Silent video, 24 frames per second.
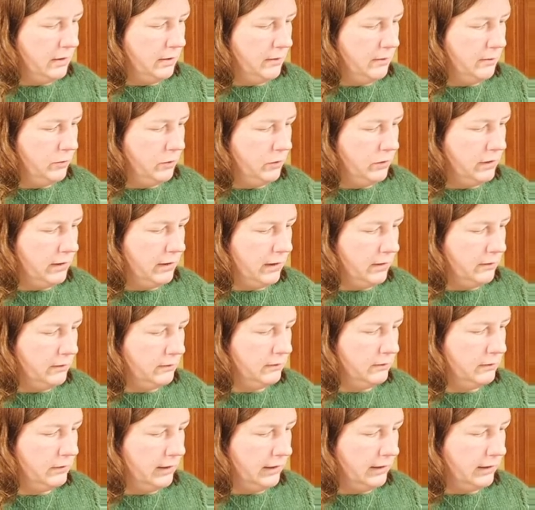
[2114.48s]

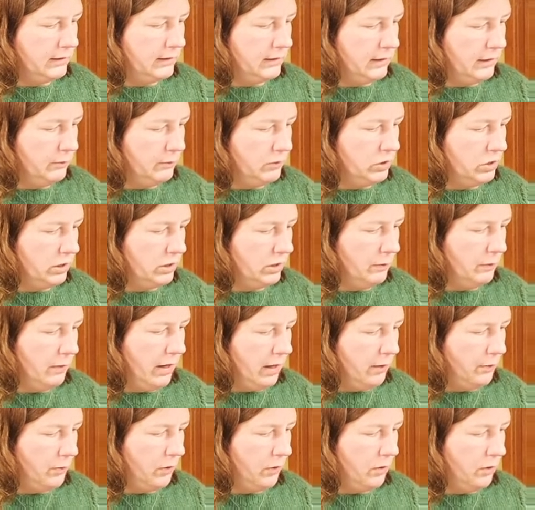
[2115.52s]
without like damaging the
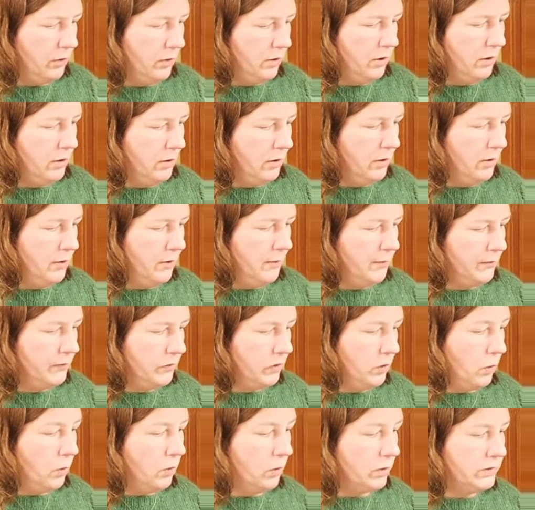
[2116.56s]
paper
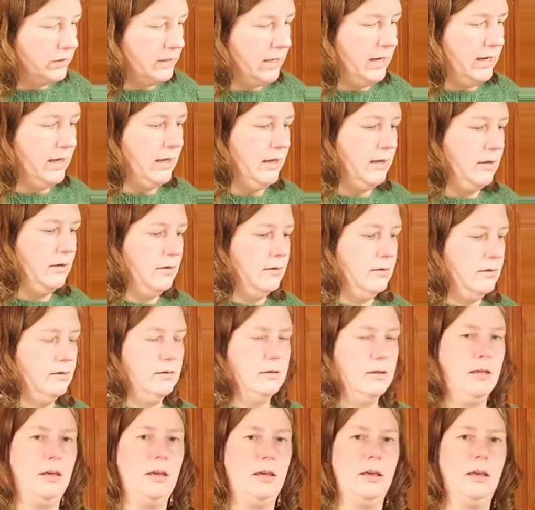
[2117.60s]
or taking
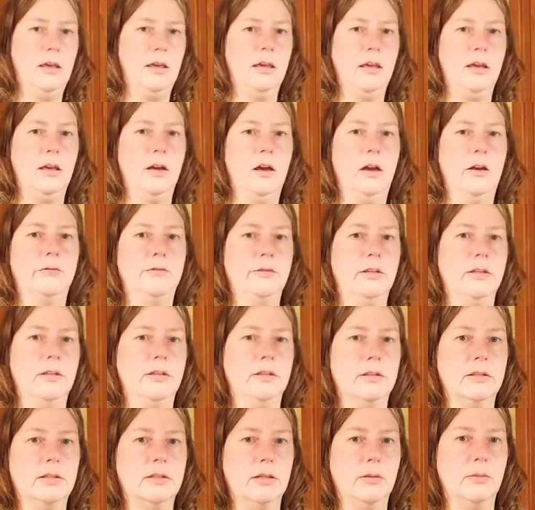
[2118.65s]
the ink off the
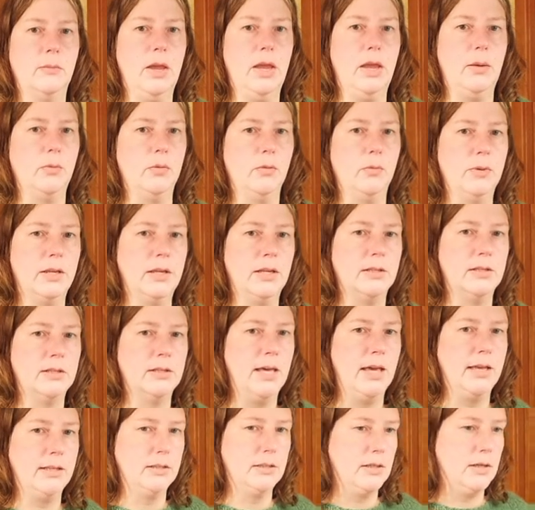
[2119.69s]
existing paper, because
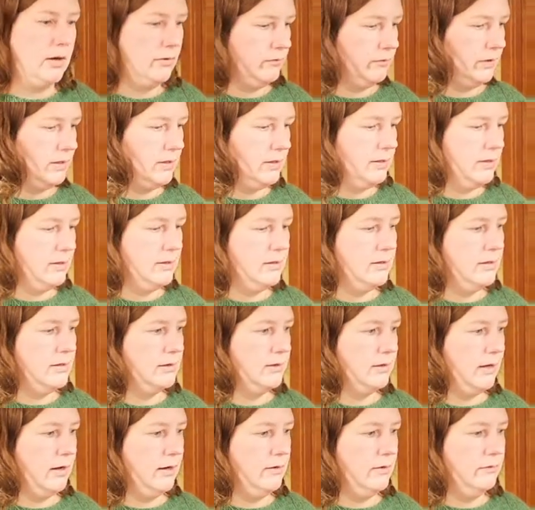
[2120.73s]
that's not written in this
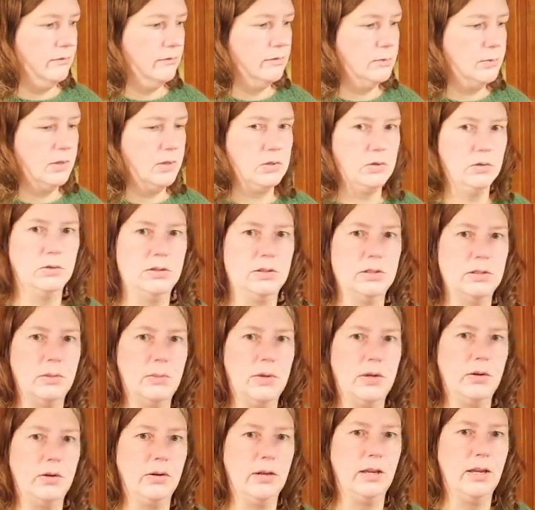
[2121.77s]
kind of special
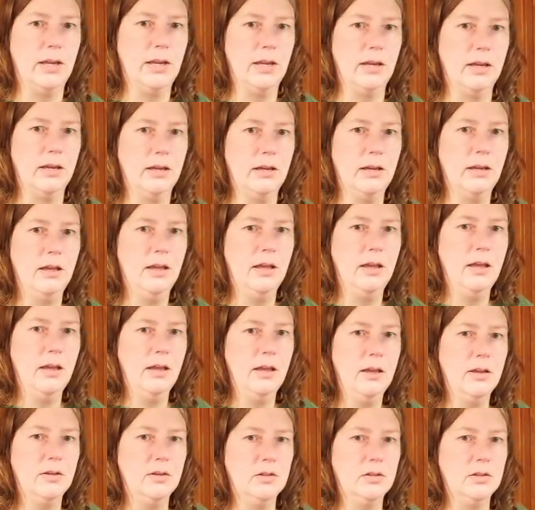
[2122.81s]
disappearing ink.
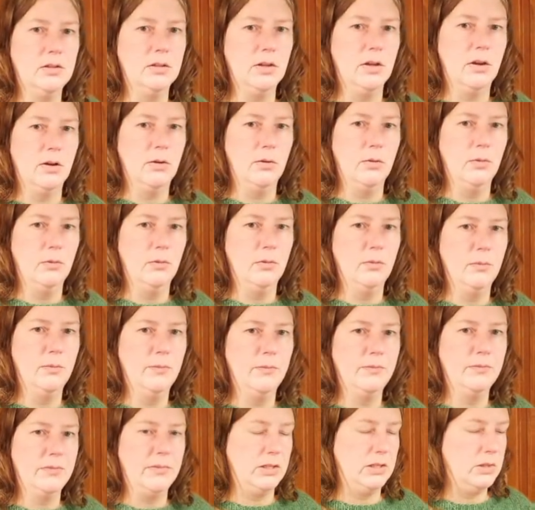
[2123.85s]
So
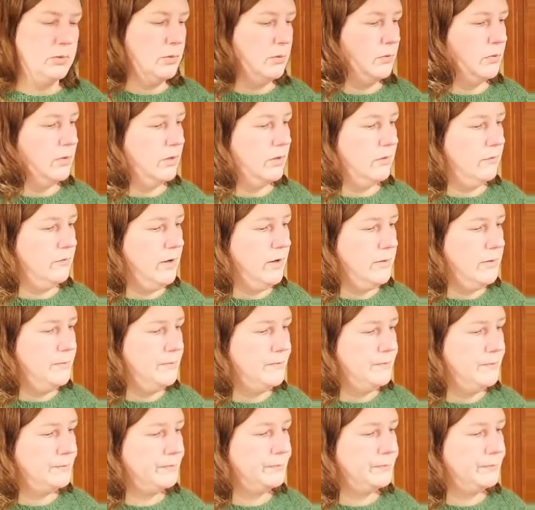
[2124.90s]
that's been pretty fun.